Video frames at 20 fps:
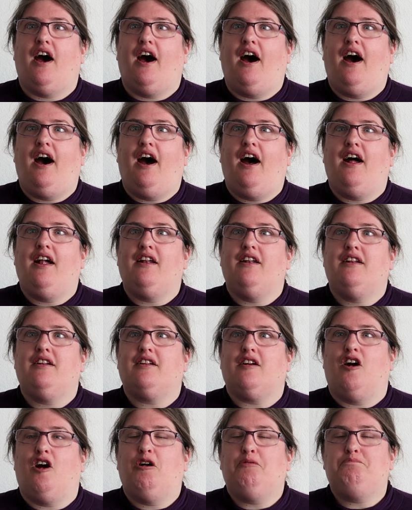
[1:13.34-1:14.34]

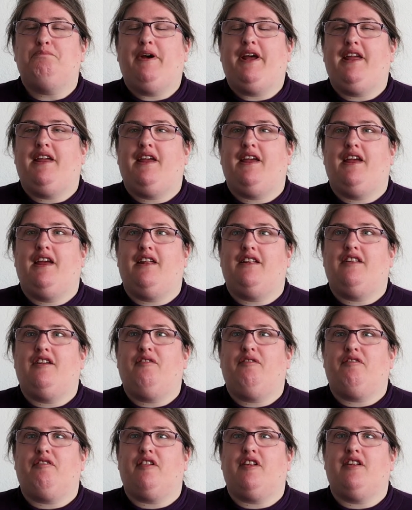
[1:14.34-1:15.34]
and I'm making a
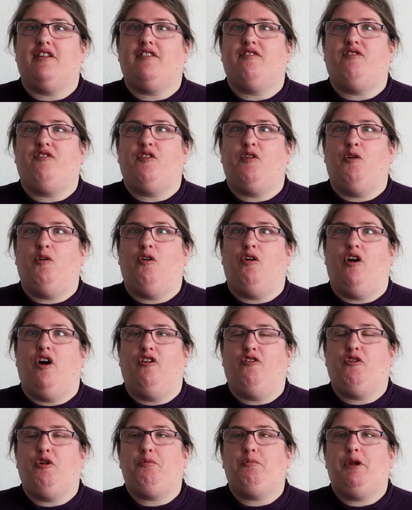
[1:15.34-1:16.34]
difference for
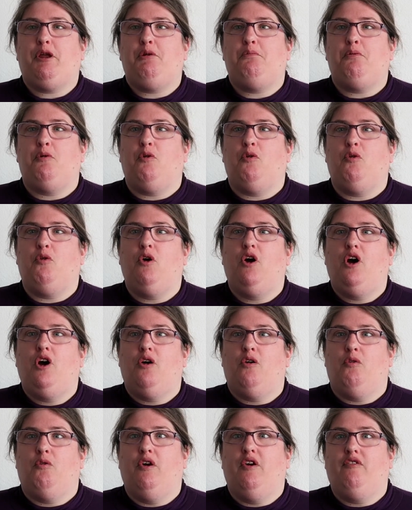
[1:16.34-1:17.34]
other people
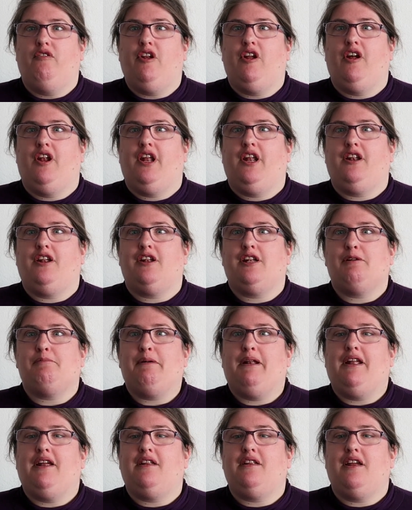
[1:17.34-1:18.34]
with learning
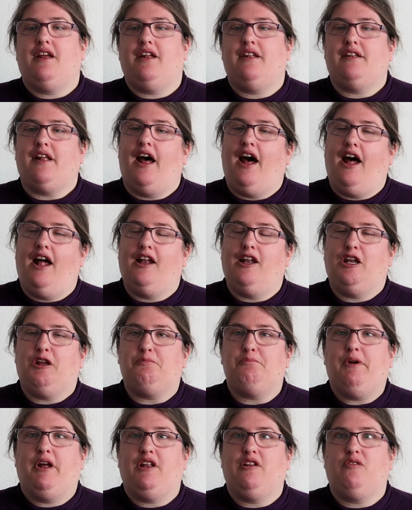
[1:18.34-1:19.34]
disabilities
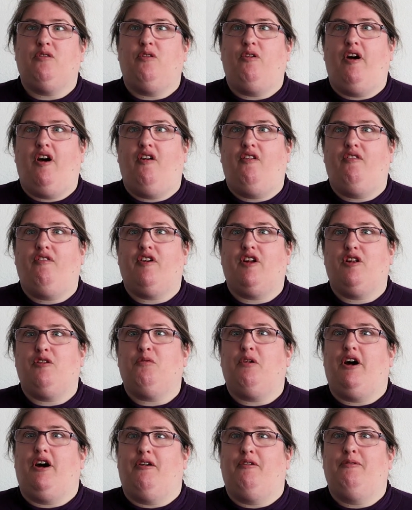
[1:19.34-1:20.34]
and mental health
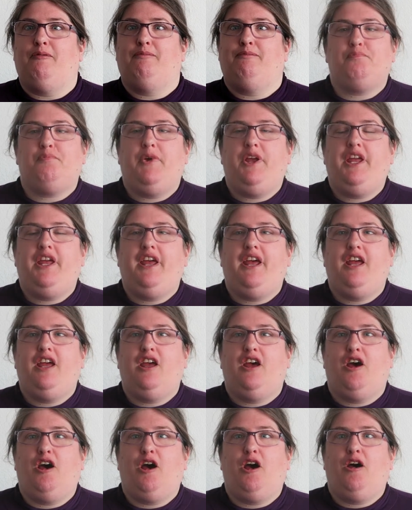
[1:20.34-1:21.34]
as well.
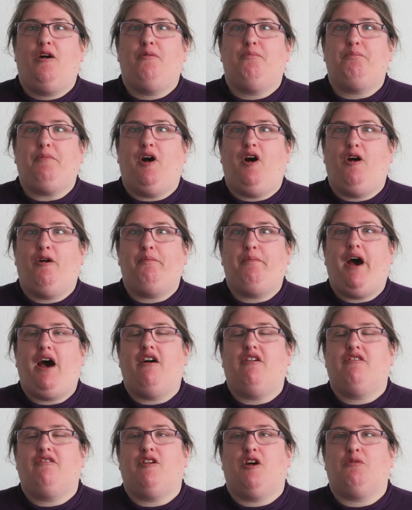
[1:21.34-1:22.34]
Being a part of
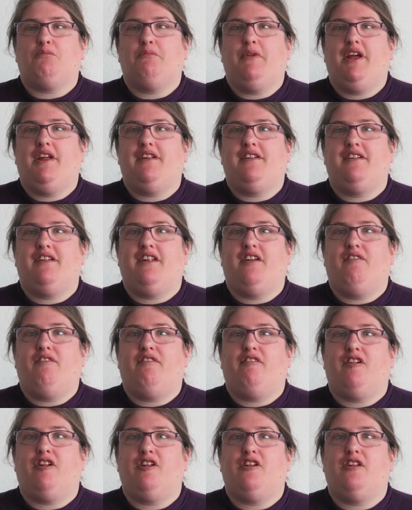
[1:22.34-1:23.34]
Power Up makes a
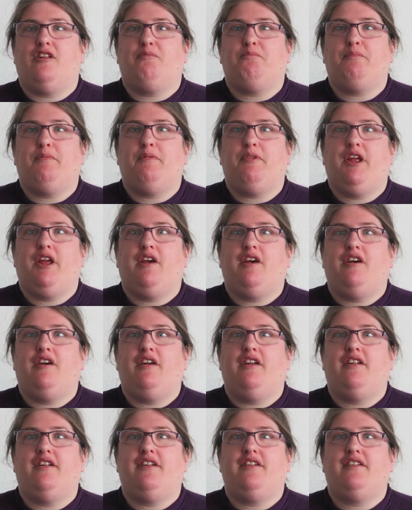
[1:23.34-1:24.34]
difference
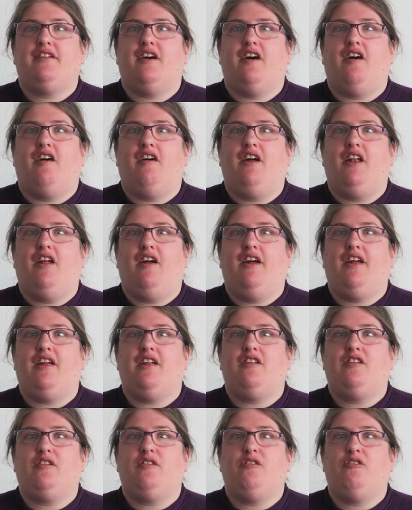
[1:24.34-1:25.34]
because I
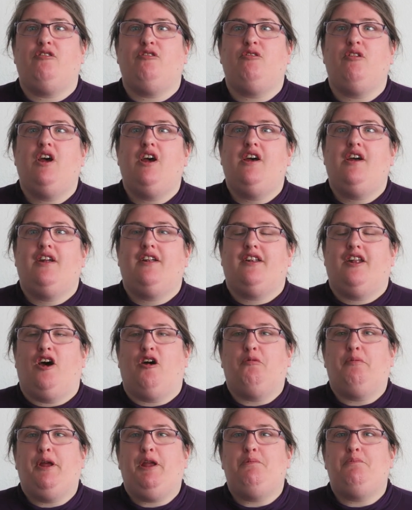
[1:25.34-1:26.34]
like to
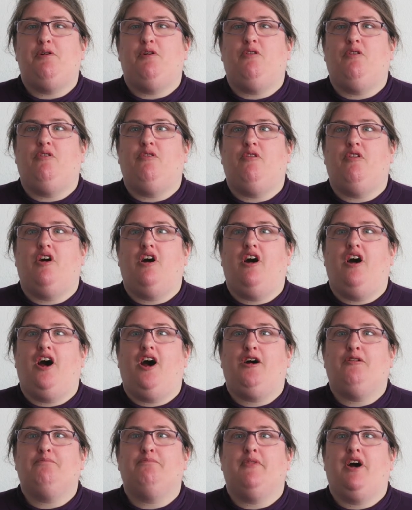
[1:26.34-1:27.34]
tell people
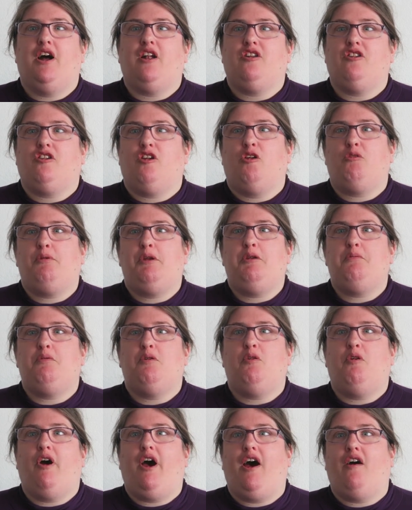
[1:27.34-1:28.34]
and show
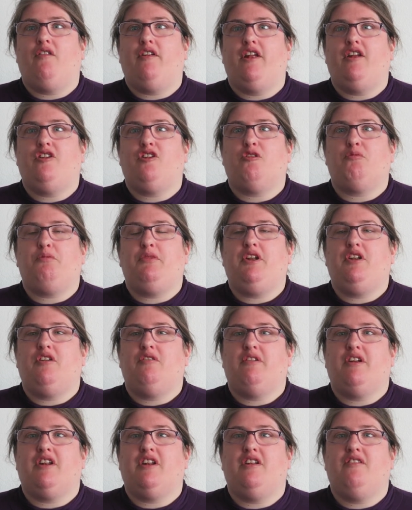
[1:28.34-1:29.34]
people how they should be
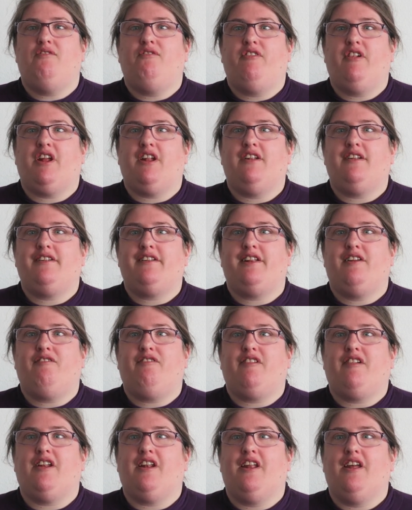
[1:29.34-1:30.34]
doing things
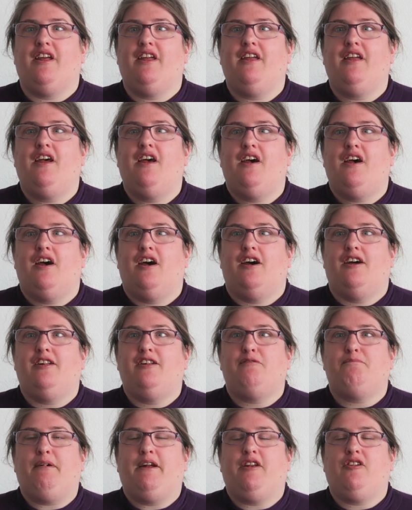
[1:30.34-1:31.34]
differently,
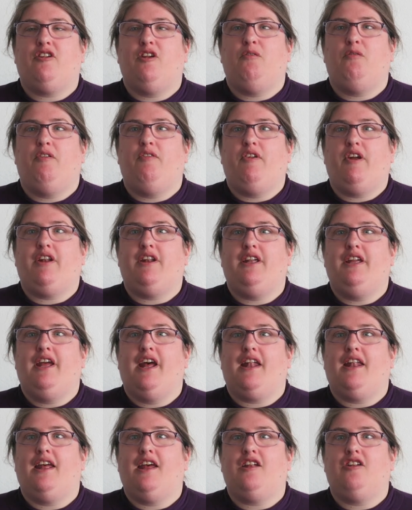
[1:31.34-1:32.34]
especially within the
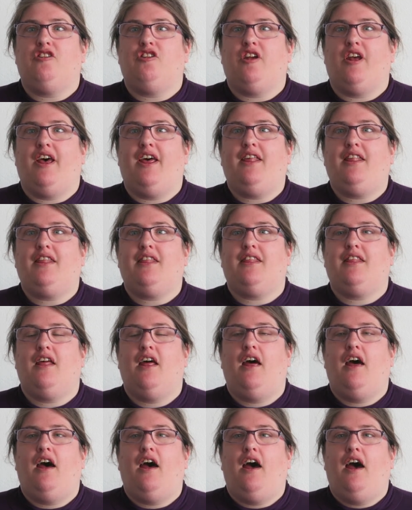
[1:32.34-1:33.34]
NHS.
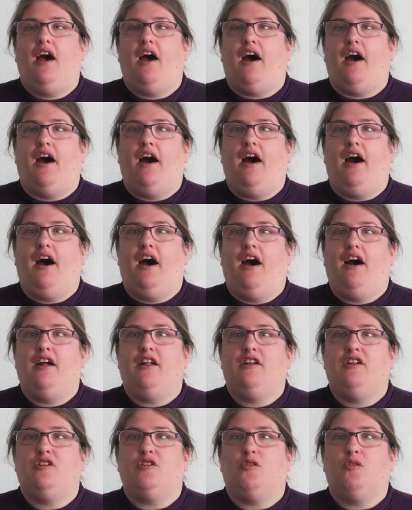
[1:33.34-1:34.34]

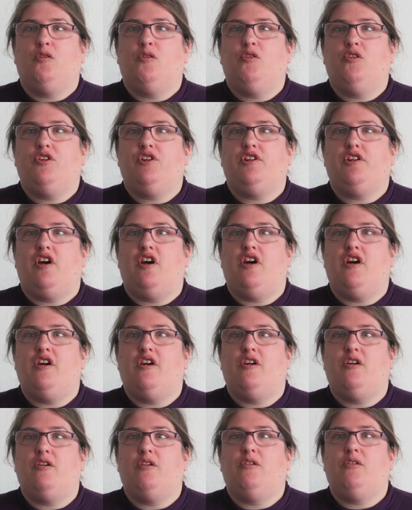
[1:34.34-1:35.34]
And
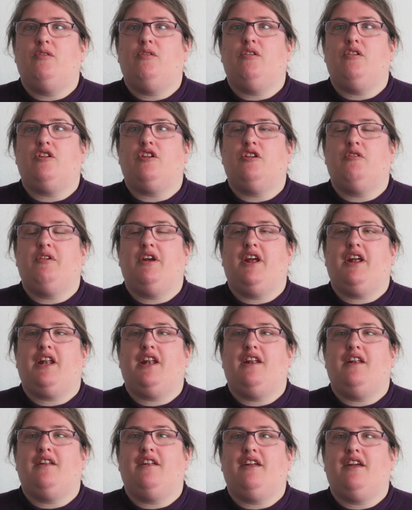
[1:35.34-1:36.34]
also
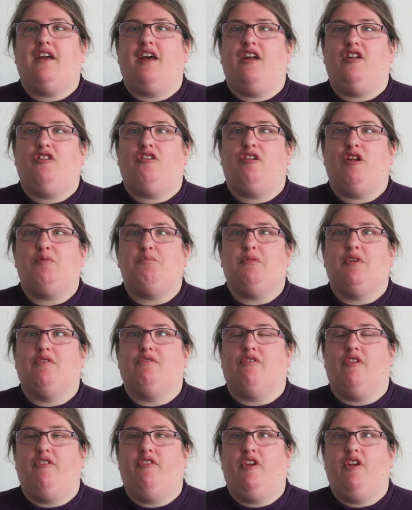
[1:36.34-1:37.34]
doing the care
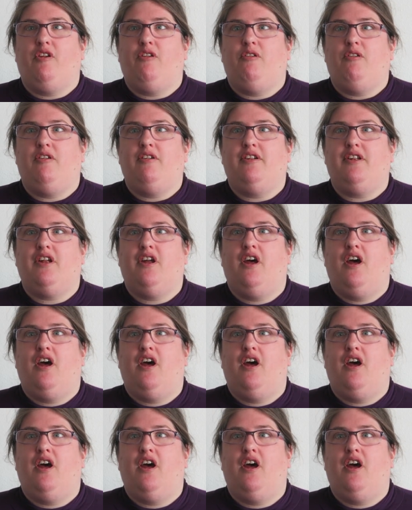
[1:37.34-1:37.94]
treatment reviews